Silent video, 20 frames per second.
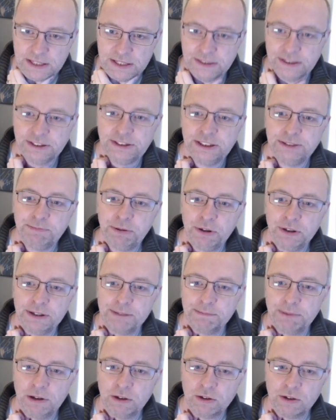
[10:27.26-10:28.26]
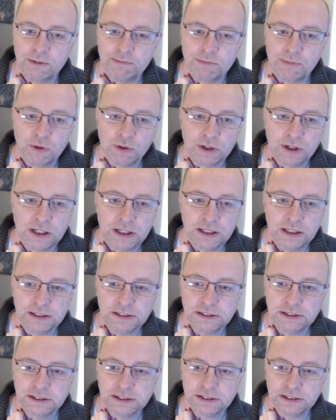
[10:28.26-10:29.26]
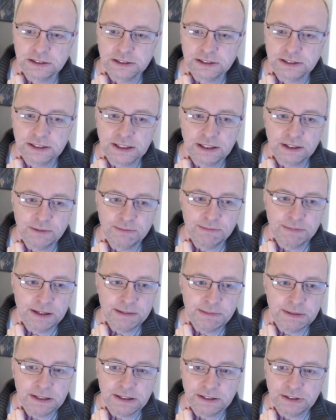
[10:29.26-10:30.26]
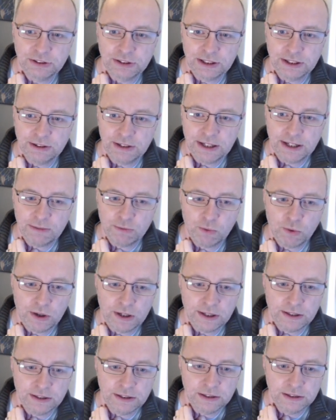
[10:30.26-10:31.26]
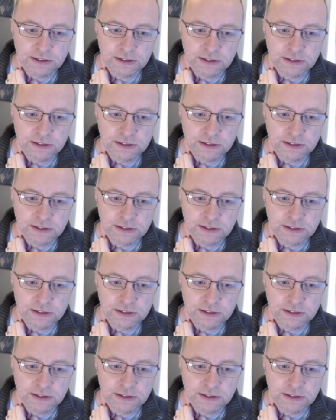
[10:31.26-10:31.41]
This is putting a block on more cards, so maybe I should go that one.